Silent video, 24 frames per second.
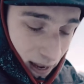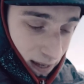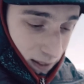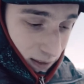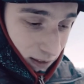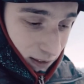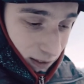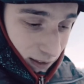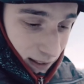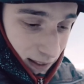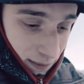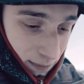out
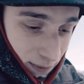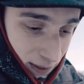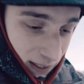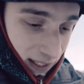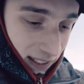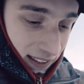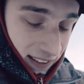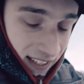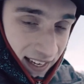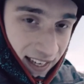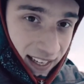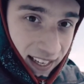so that we
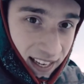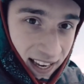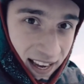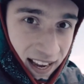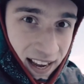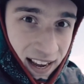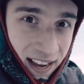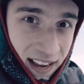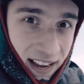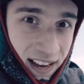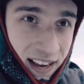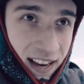can take
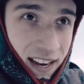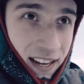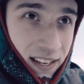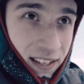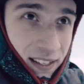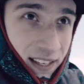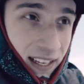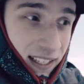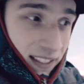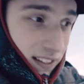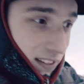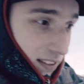a
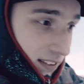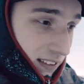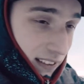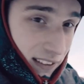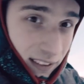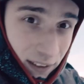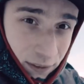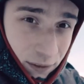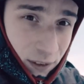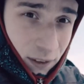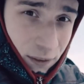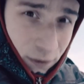look at all these
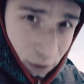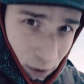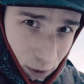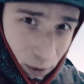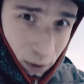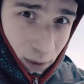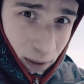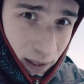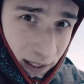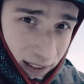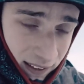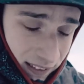different
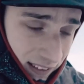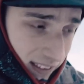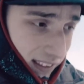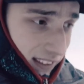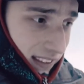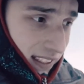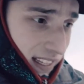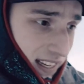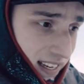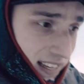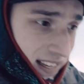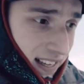focal lengths
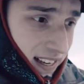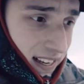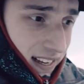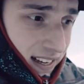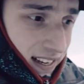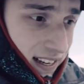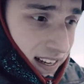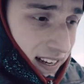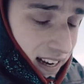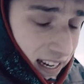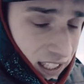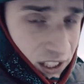and
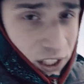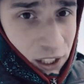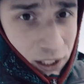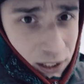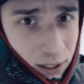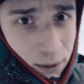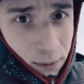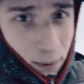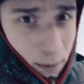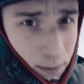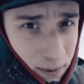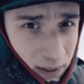actually
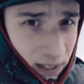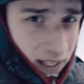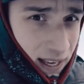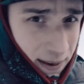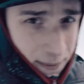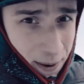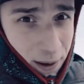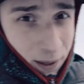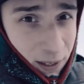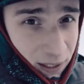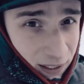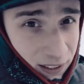do what we came
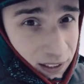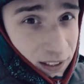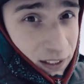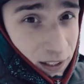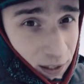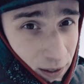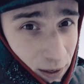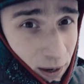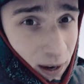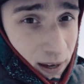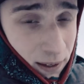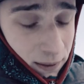out here to
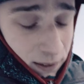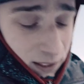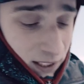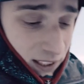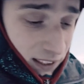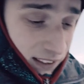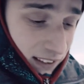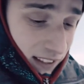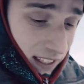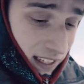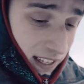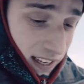do, which
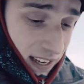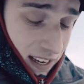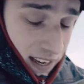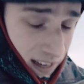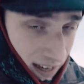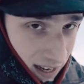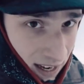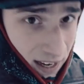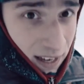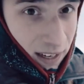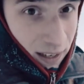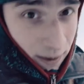is
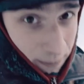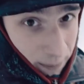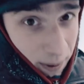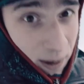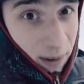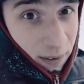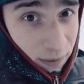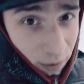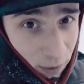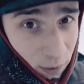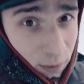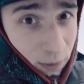
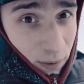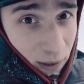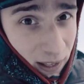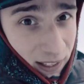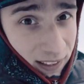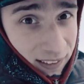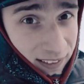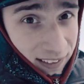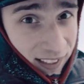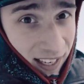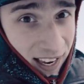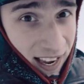compare focal
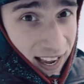lengths.